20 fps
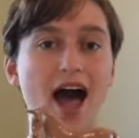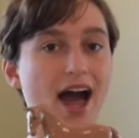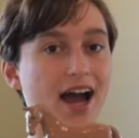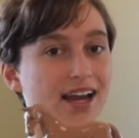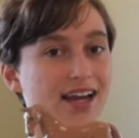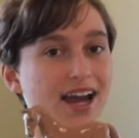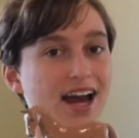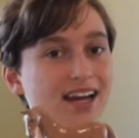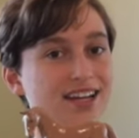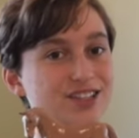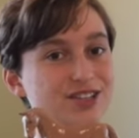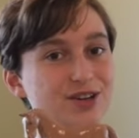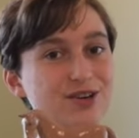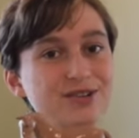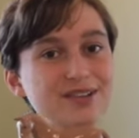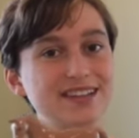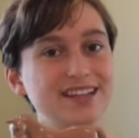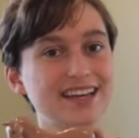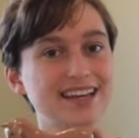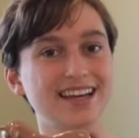I
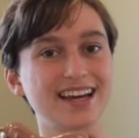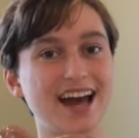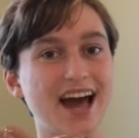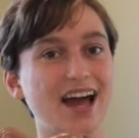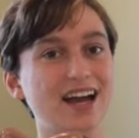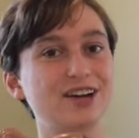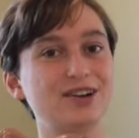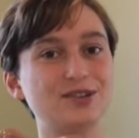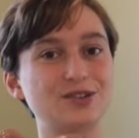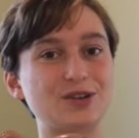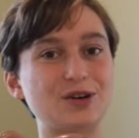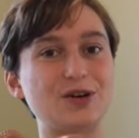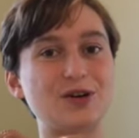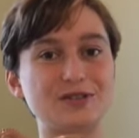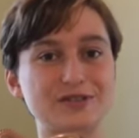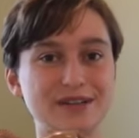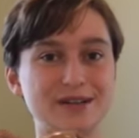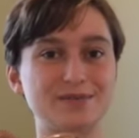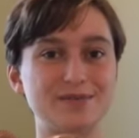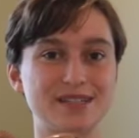don't know
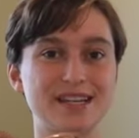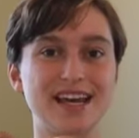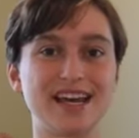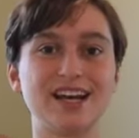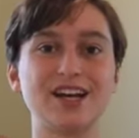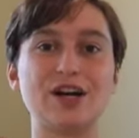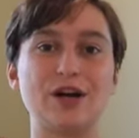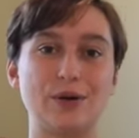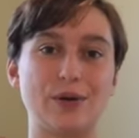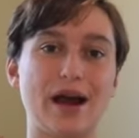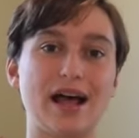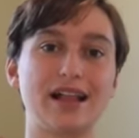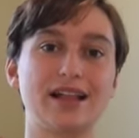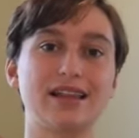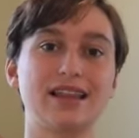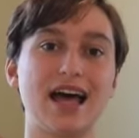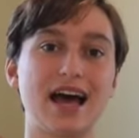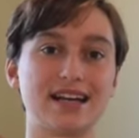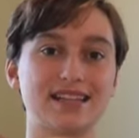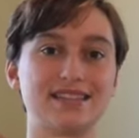if I'm saying her
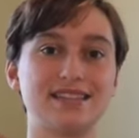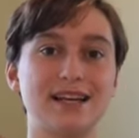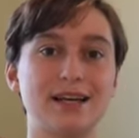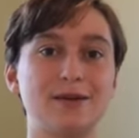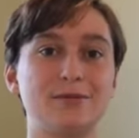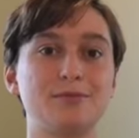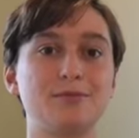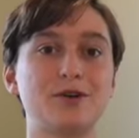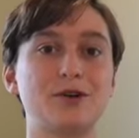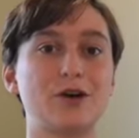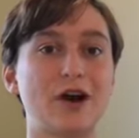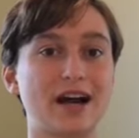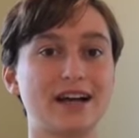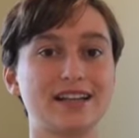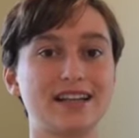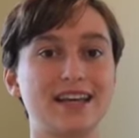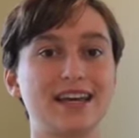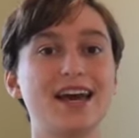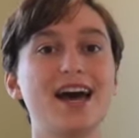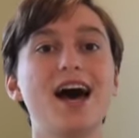last name
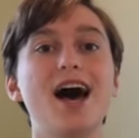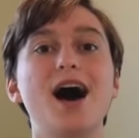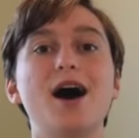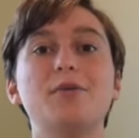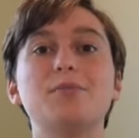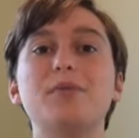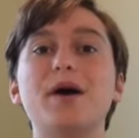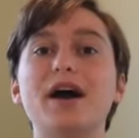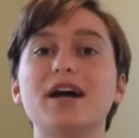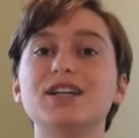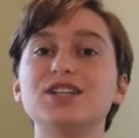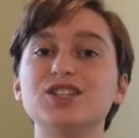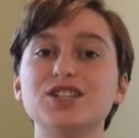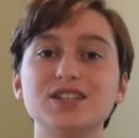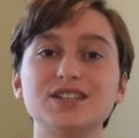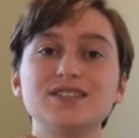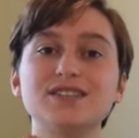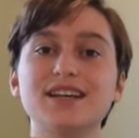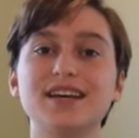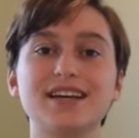correctly, but
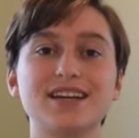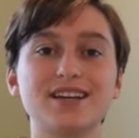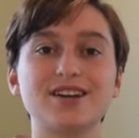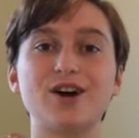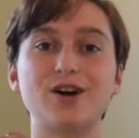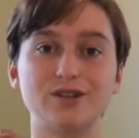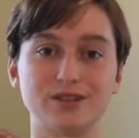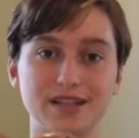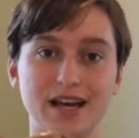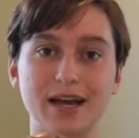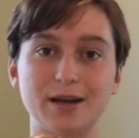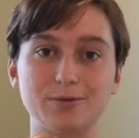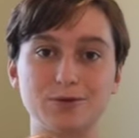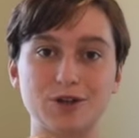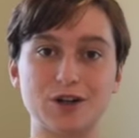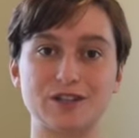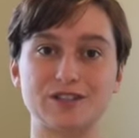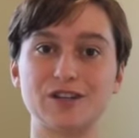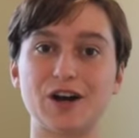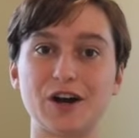she's an all-time
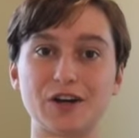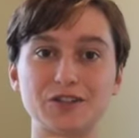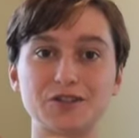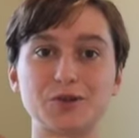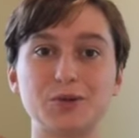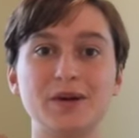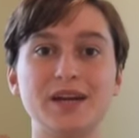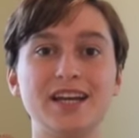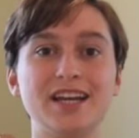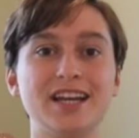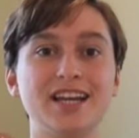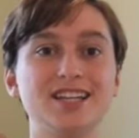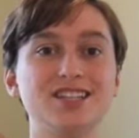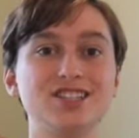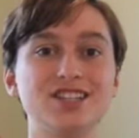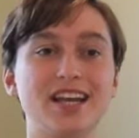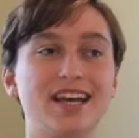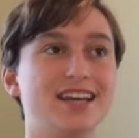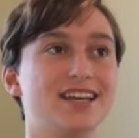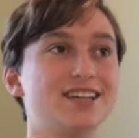dressage queen
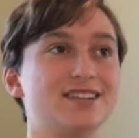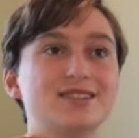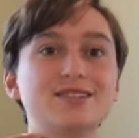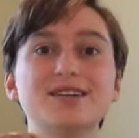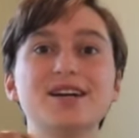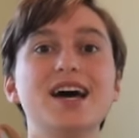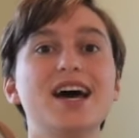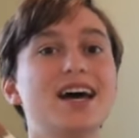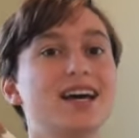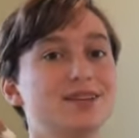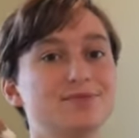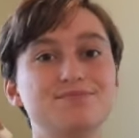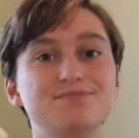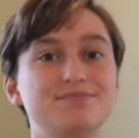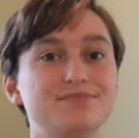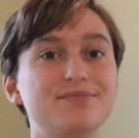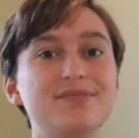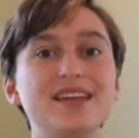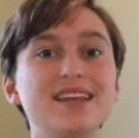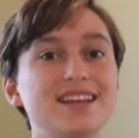
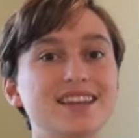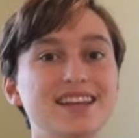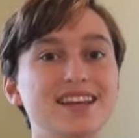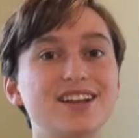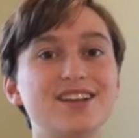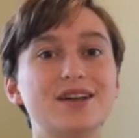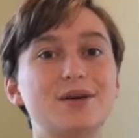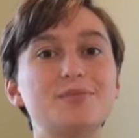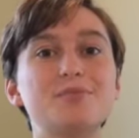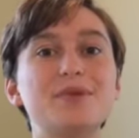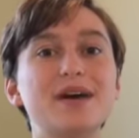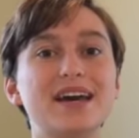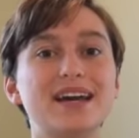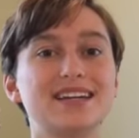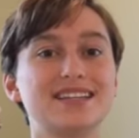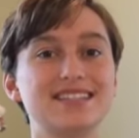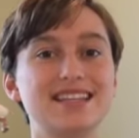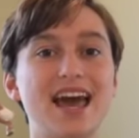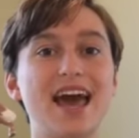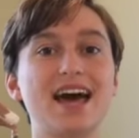in the
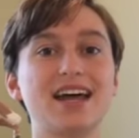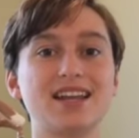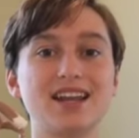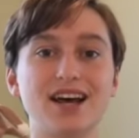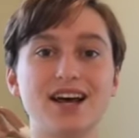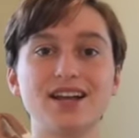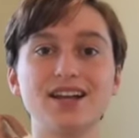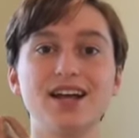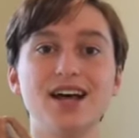Olympics, and